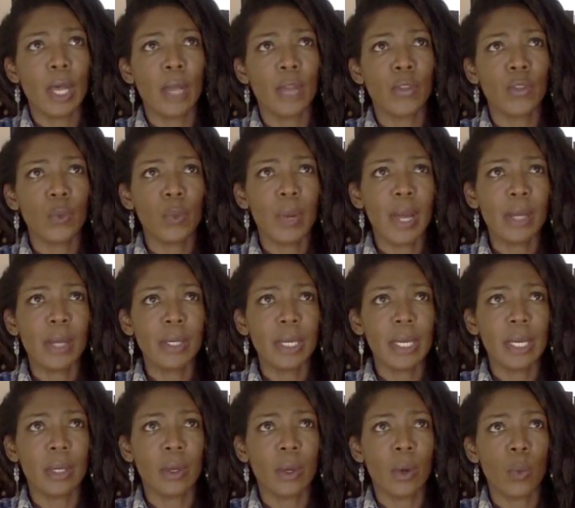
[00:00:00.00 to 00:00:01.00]

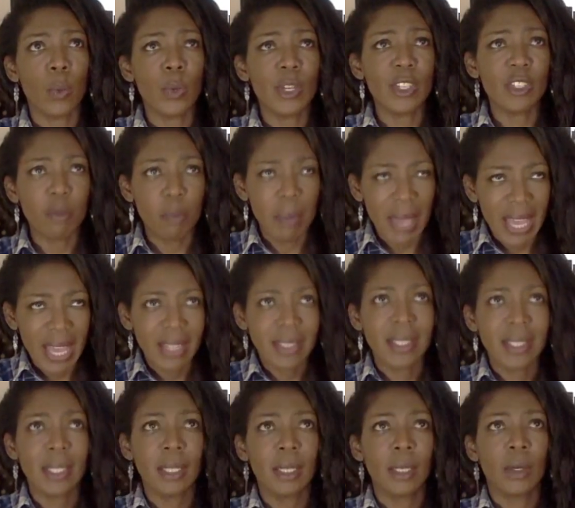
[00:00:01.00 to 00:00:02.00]
surrounding
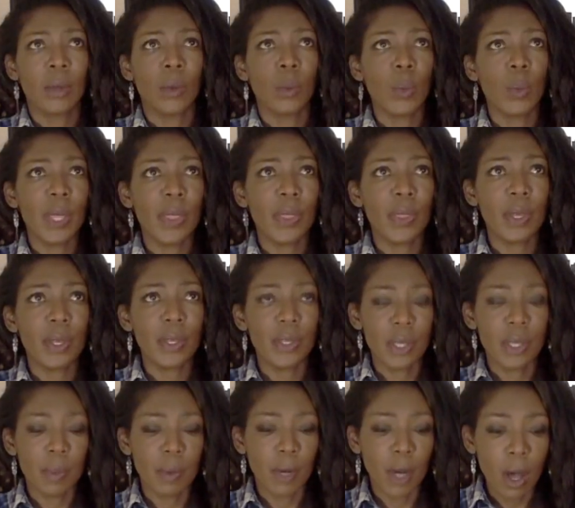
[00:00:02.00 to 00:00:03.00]
respect with
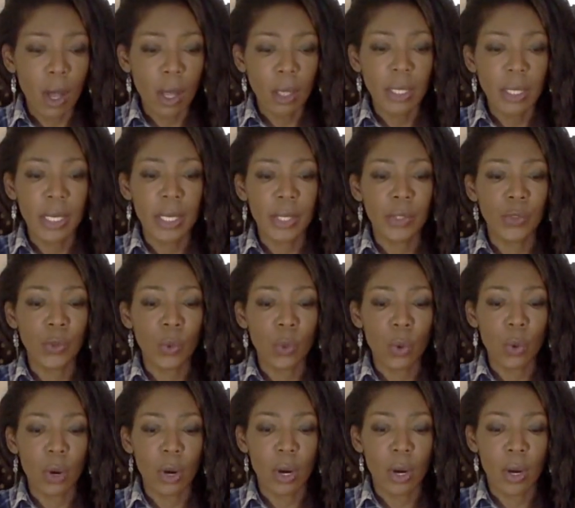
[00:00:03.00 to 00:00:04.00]
some colleagues
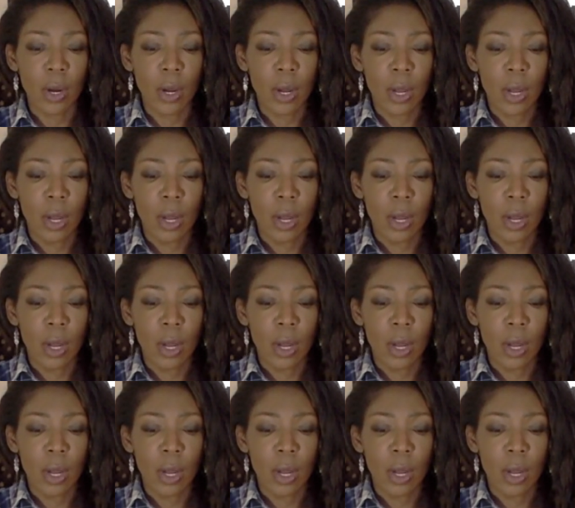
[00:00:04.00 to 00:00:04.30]
or